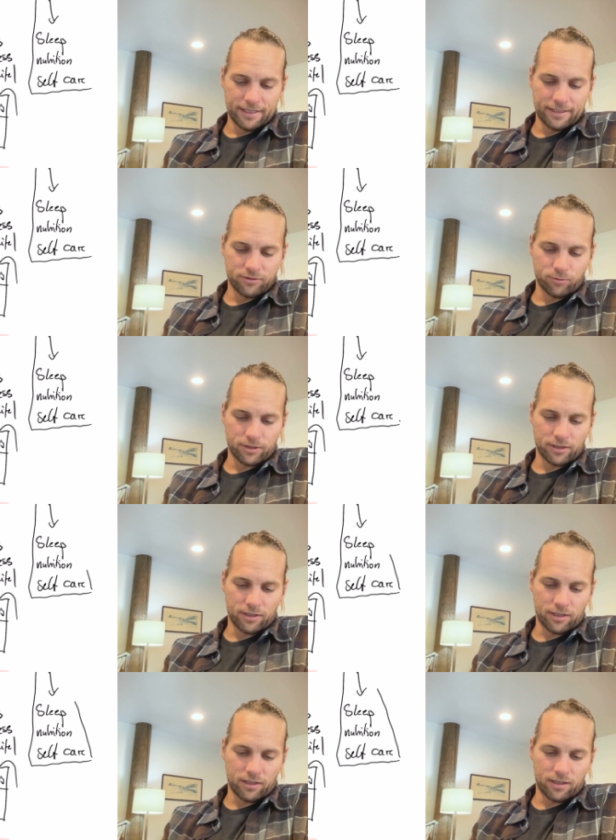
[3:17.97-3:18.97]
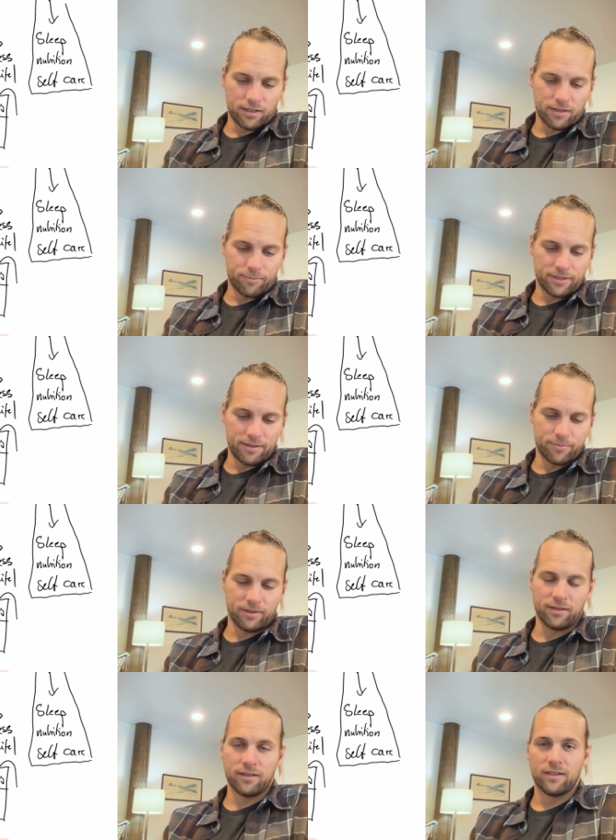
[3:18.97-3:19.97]
is what a lot of
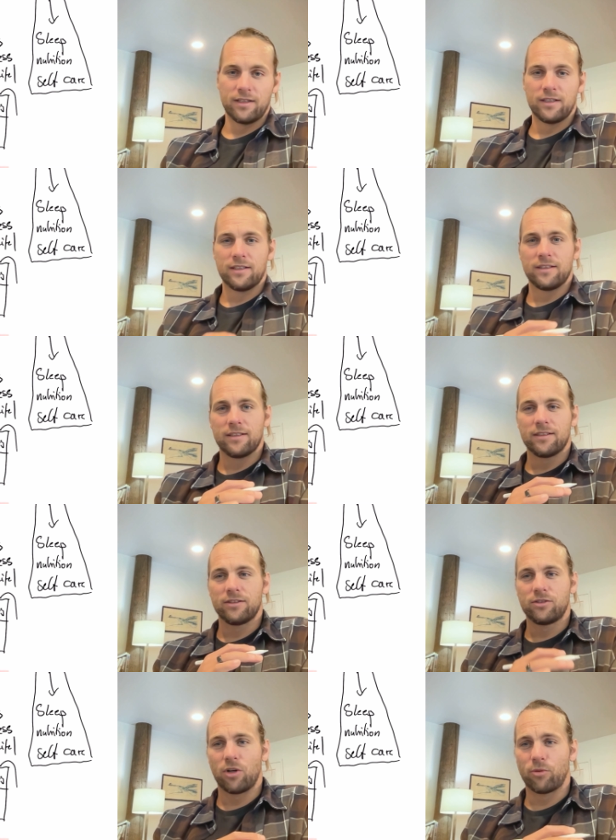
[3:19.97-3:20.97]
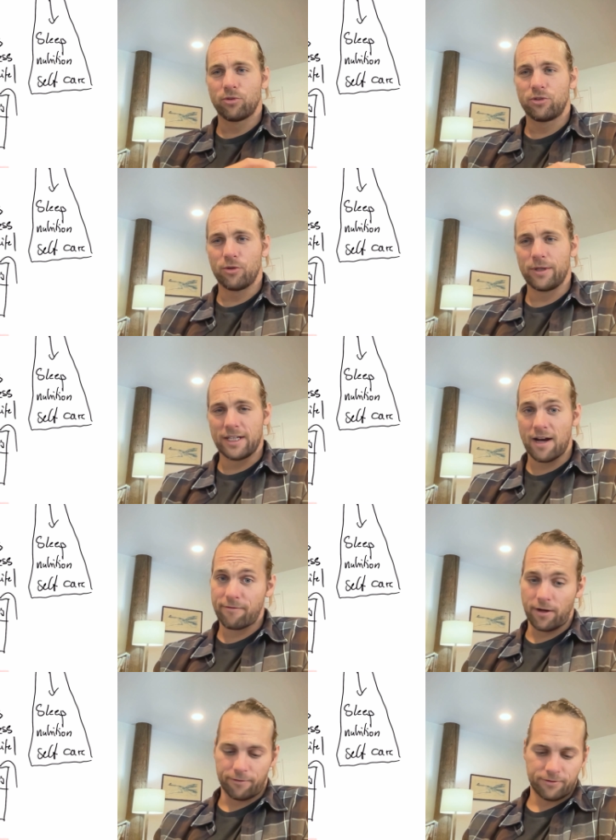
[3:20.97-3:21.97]
people don't do enough
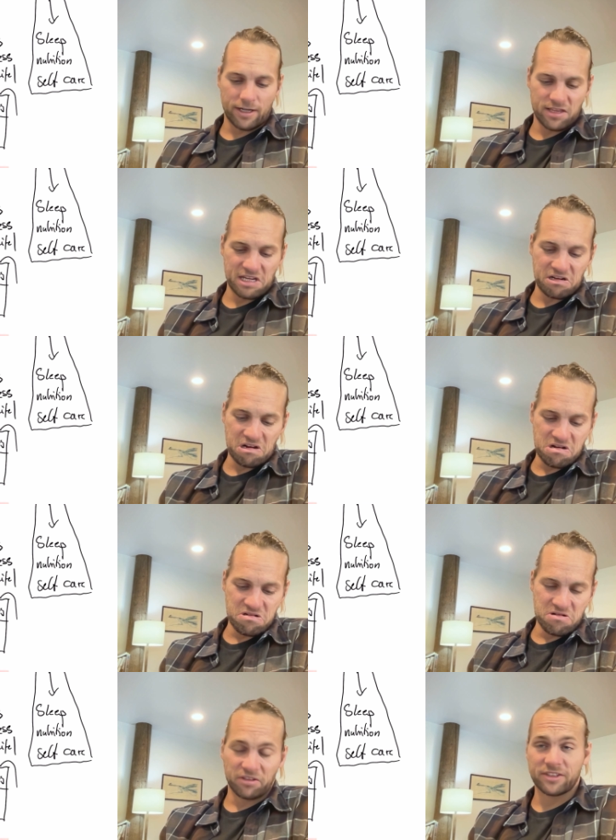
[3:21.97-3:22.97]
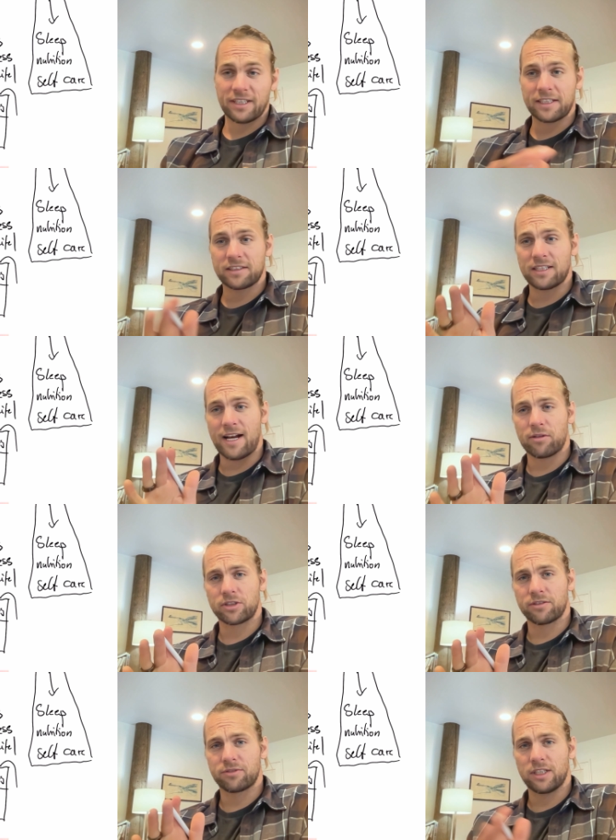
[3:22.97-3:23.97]
of. They think, 6
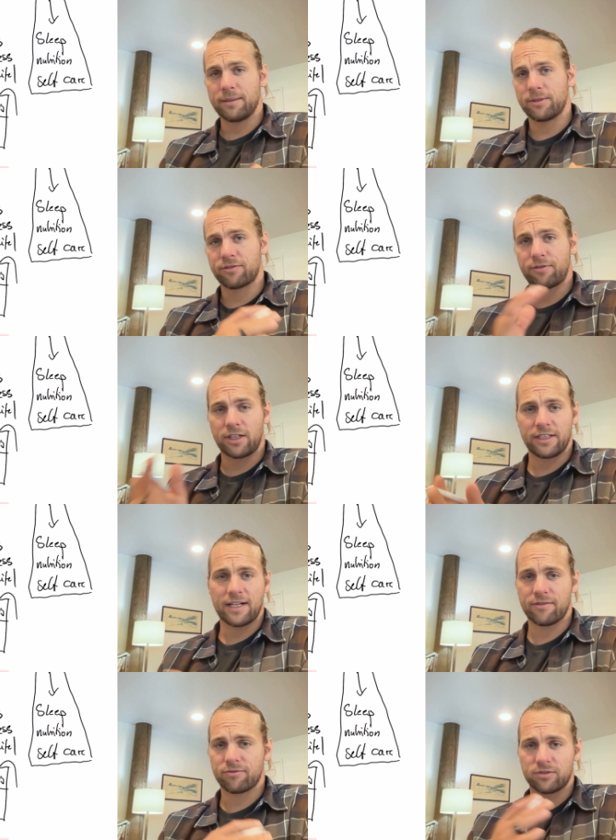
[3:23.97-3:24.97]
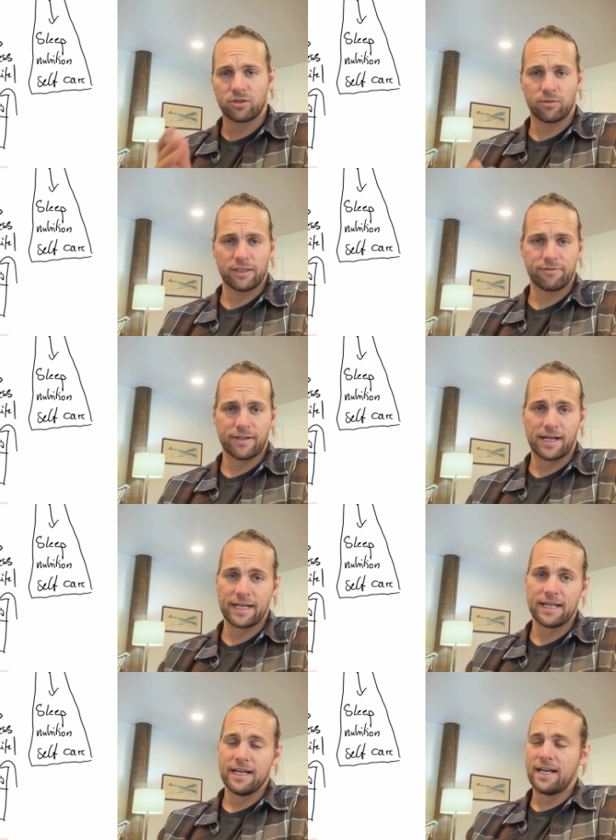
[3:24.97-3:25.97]
hours of sleep is fair enough, it's totally
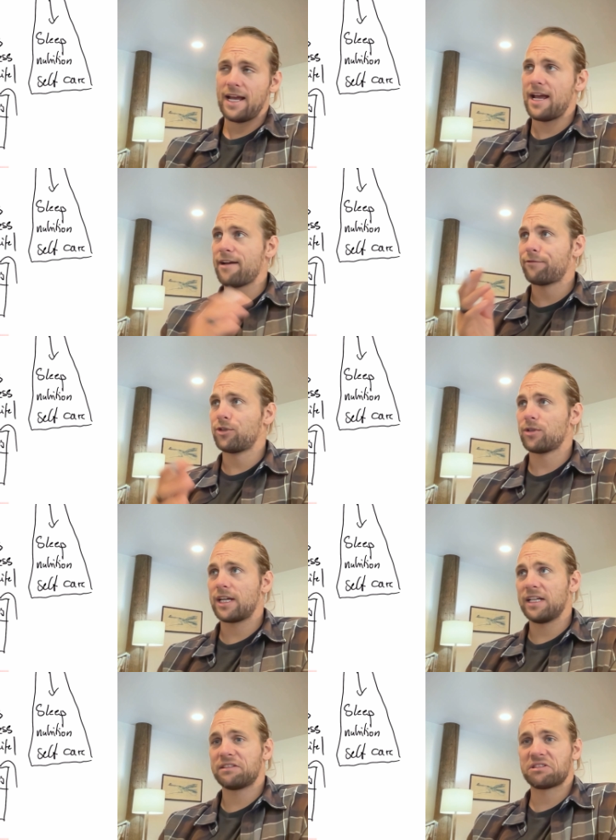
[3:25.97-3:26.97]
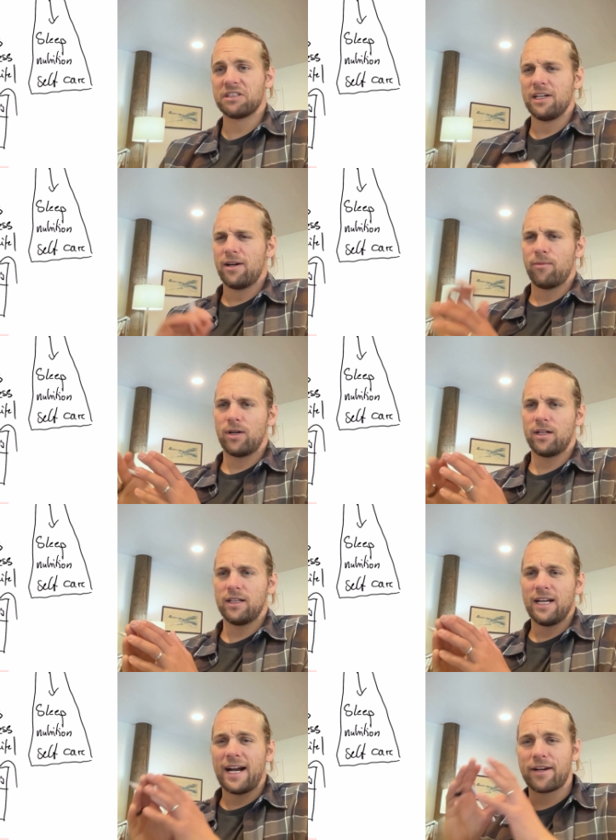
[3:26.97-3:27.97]
fine. I have 2 kids.
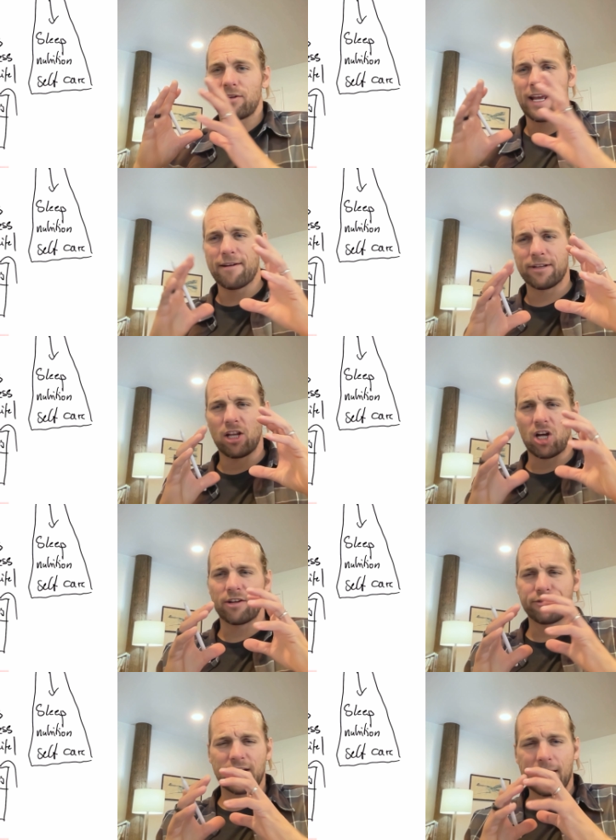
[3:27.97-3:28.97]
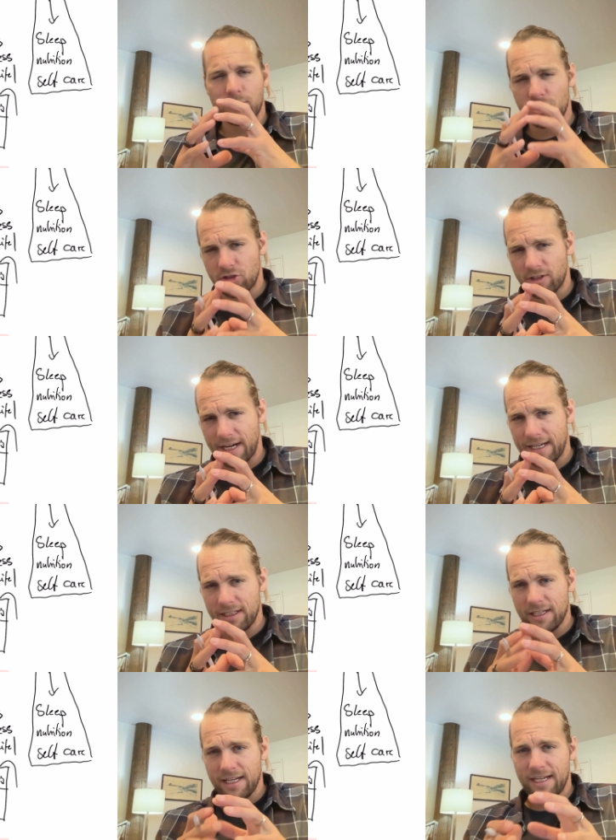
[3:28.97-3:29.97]
Well, I don't have a lot of time to
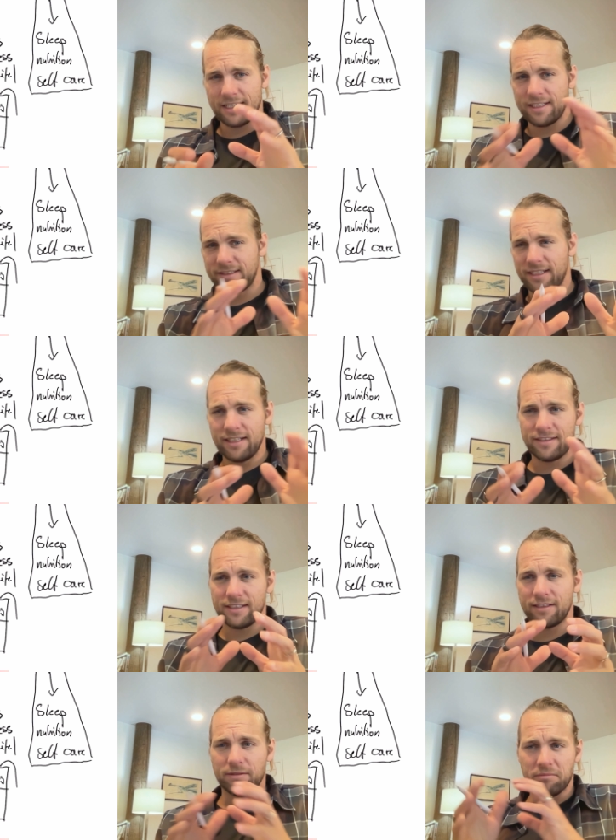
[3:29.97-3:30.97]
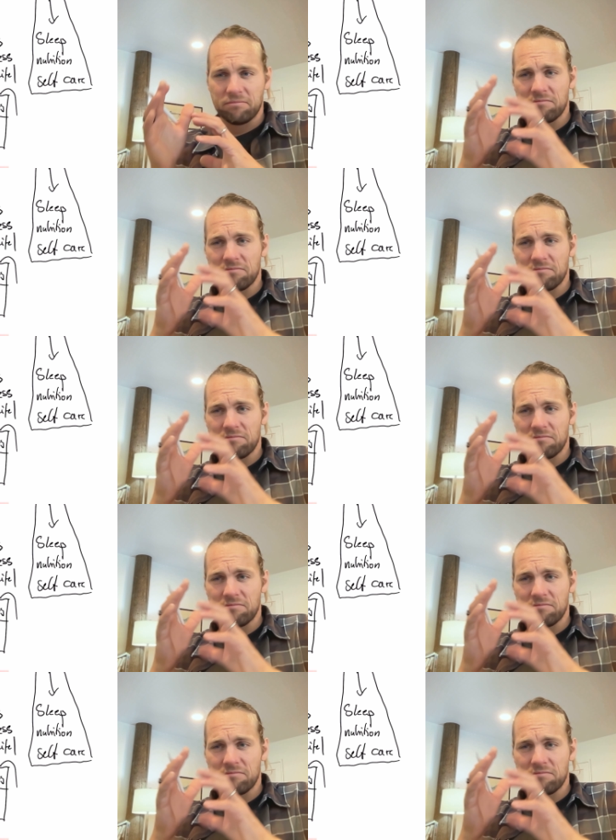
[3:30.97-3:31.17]
train in these easy